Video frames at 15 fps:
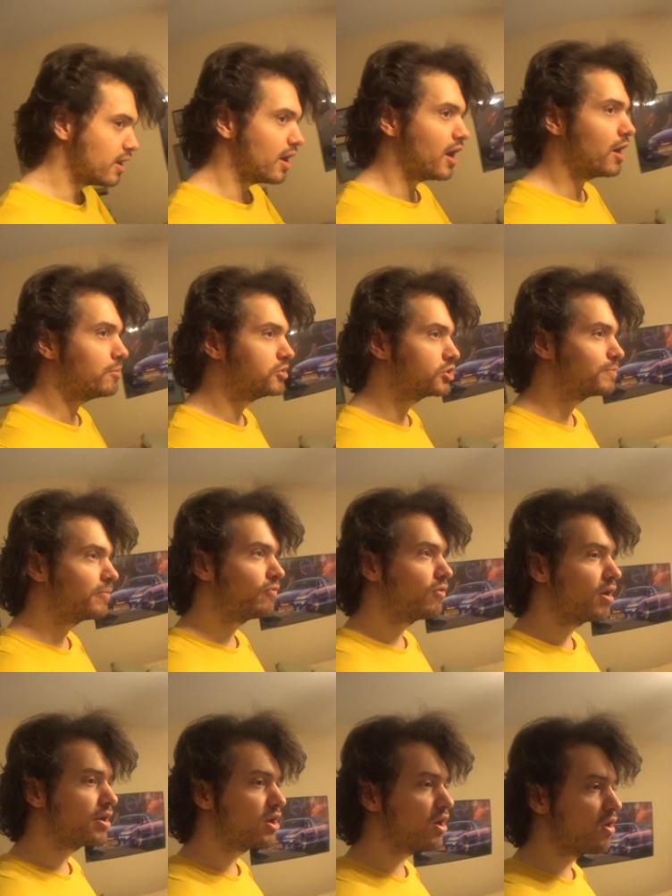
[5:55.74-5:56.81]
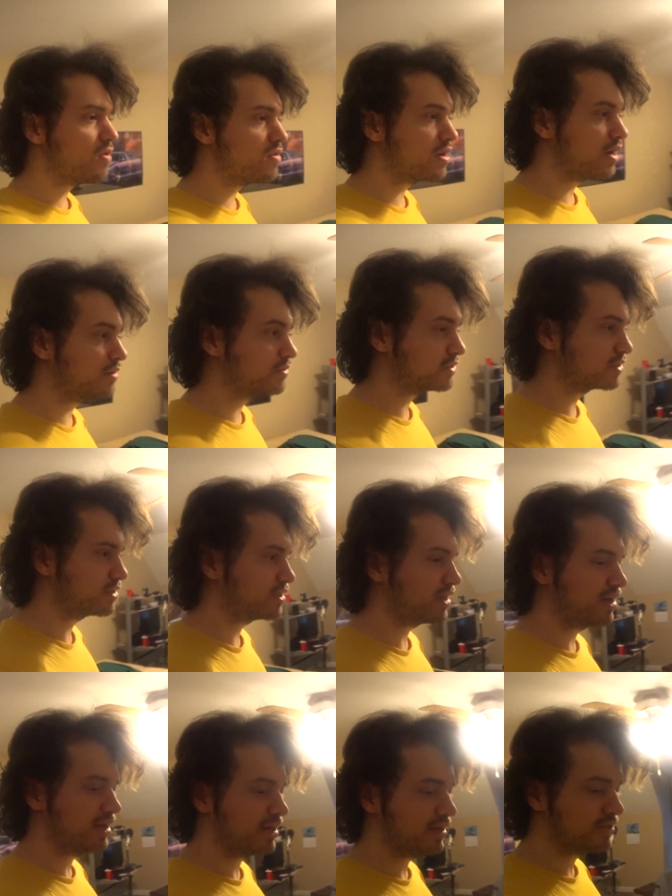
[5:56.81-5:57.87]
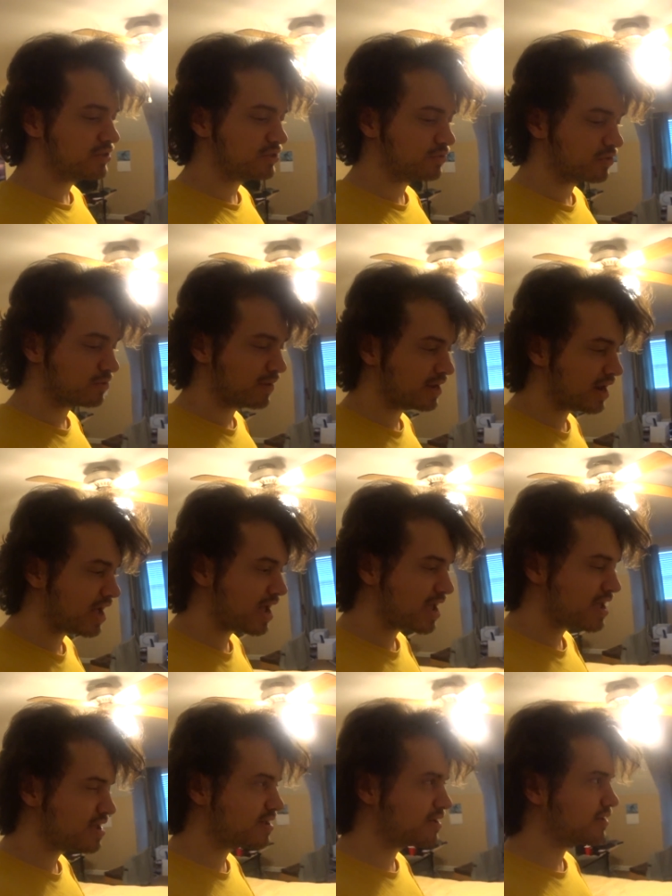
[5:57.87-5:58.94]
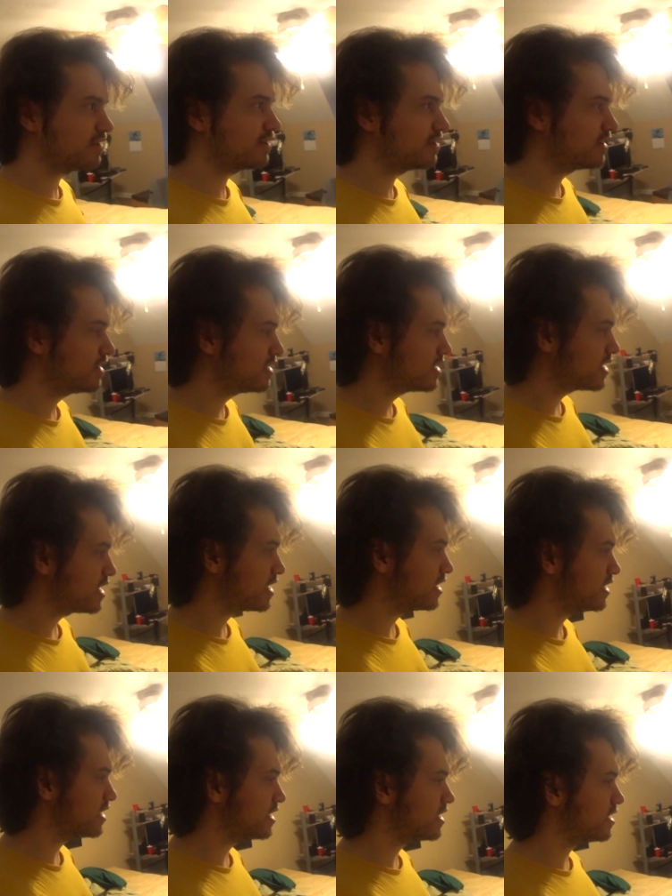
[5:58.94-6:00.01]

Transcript: And just before I go, just to explain, in